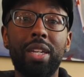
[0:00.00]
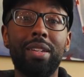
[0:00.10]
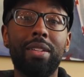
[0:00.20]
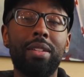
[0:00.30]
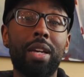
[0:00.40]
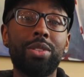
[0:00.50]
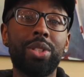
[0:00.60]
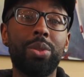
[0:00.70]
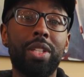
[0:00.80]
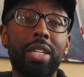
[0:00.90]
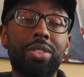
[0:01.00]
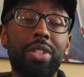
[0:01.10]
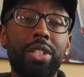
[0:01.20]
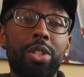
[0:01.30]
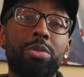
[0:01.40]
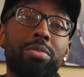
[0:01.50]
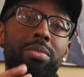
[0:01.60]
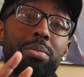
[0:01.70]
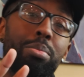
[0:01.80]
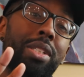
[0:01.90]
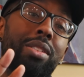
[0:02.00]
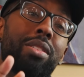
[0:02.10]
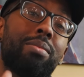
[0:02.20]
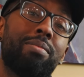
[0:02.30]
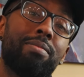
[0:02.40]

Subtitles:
and I'll see you in the next video. Peace.